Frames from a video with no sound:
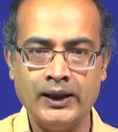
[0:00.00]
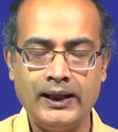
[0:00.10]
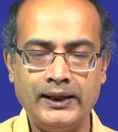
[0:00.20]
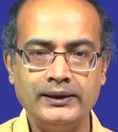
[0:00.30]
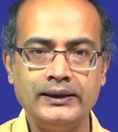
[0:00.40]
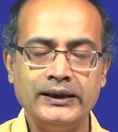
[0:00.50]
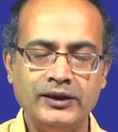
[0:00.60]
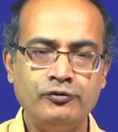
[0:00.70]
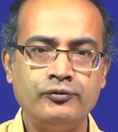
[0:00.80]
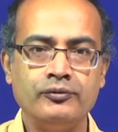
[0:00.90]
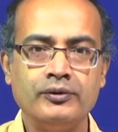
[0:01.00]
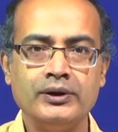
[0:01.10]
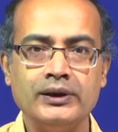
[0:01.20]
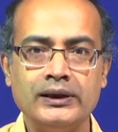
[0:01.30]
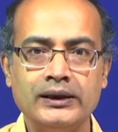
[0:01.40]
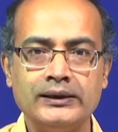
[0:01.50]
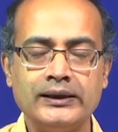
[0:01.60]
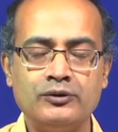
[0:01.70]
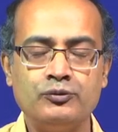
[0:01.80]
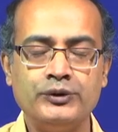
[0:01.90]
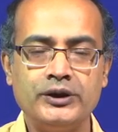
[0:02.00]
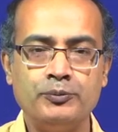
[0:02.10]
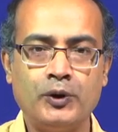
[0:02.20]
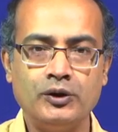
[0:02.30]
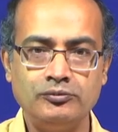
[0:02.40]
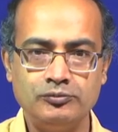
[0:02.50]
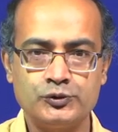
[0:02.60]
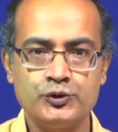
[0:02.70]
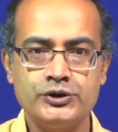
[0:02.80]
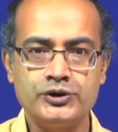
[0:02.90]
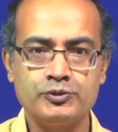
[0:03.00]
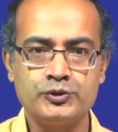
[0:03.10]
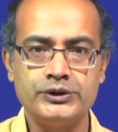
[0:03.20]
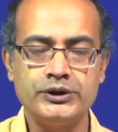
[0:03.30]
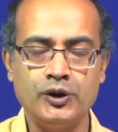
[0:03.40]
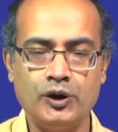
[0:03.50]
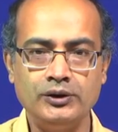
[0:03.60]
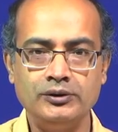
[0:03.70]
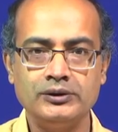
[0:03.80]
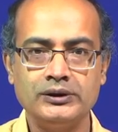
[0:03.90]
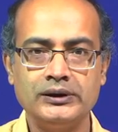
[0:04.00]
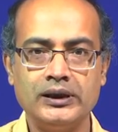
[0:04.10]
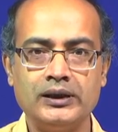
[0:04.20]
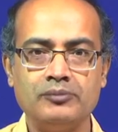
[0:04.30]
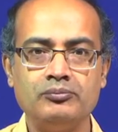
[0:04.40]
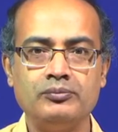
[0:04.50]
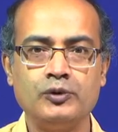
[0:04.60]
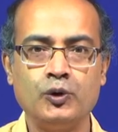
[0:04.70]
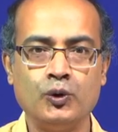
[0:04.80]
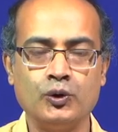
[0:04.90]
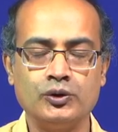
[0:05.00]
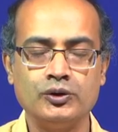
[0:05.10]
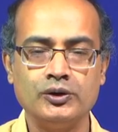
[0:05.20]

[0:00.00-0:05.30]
And if that we keep on switching on the load,